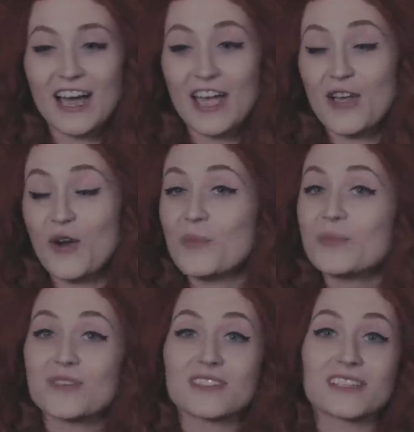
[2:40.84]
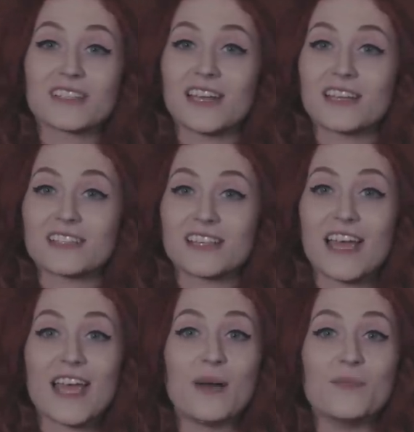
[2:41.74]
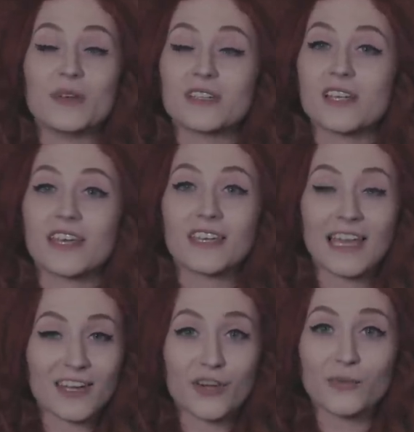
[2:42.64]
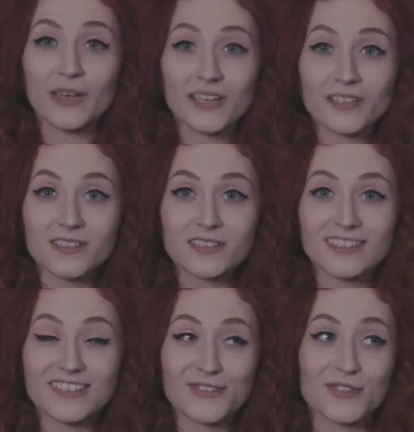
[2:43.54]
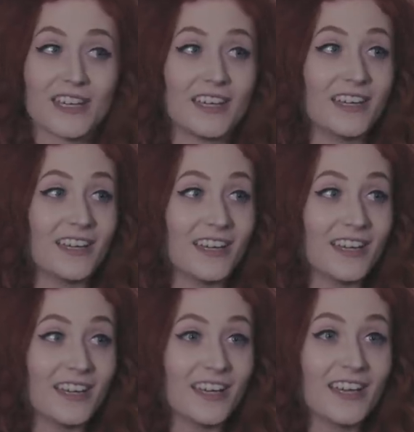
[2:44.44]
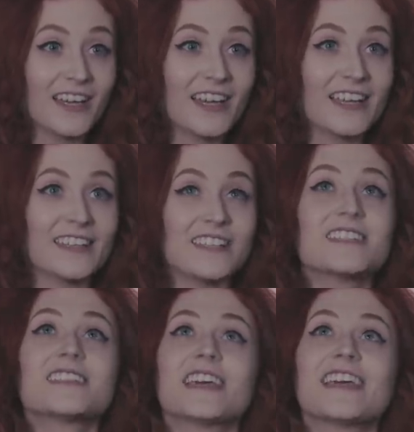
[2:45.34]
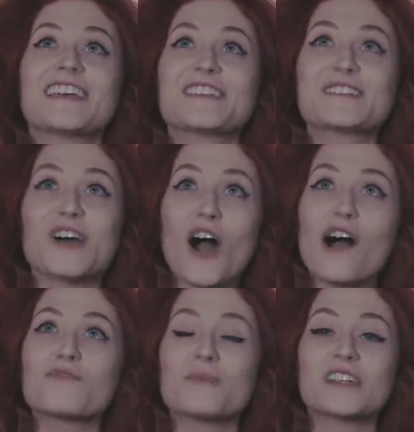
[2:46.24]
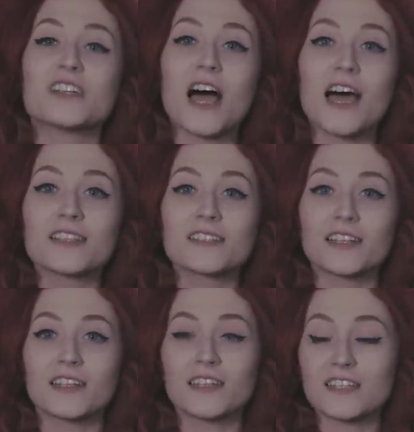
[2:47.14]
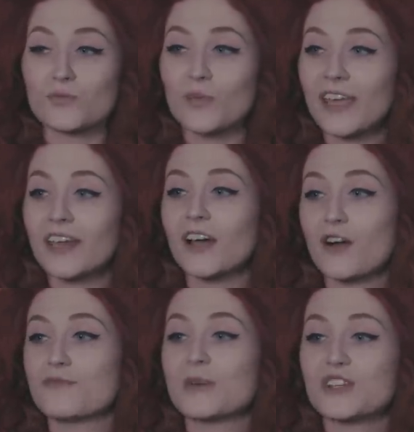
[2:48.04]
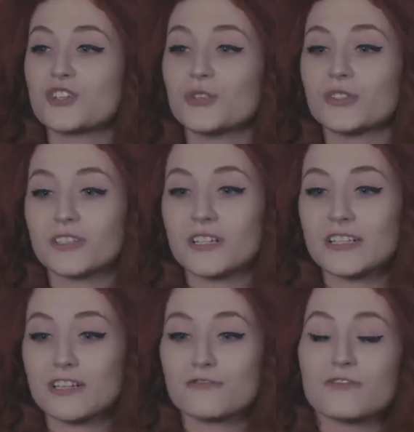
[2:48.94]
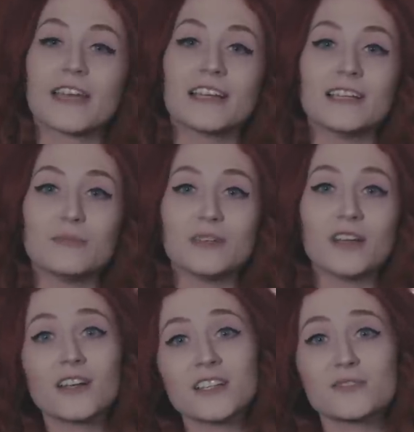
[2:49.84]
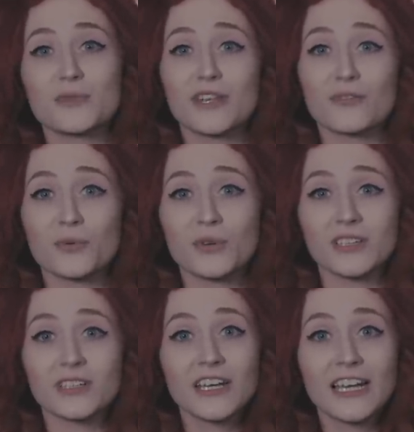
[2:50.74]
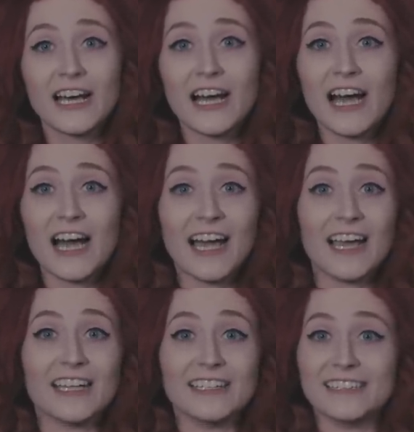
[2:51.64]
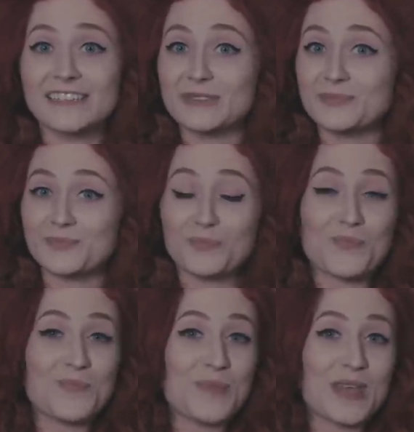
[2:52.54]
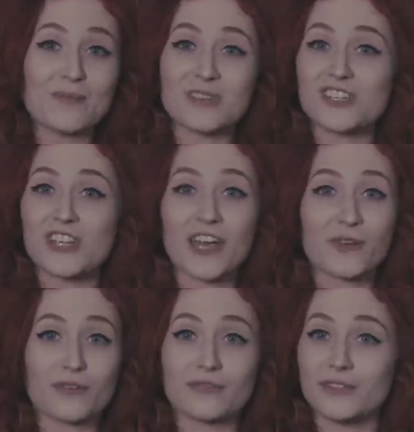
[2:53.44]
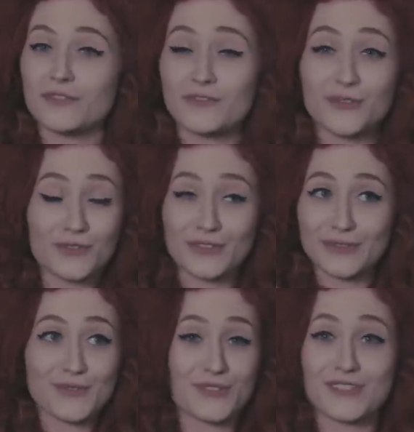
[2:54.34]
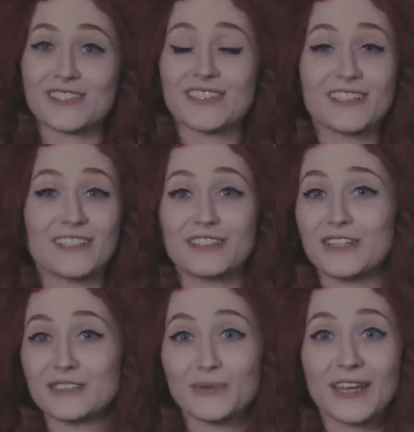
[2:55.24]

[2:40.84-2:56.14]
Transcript: I hope you're as excited as I am, because I cannot wait to get these things off my chest and this weight off my shoulders and finally be honest with everyone and maybe shatter a few illusions along the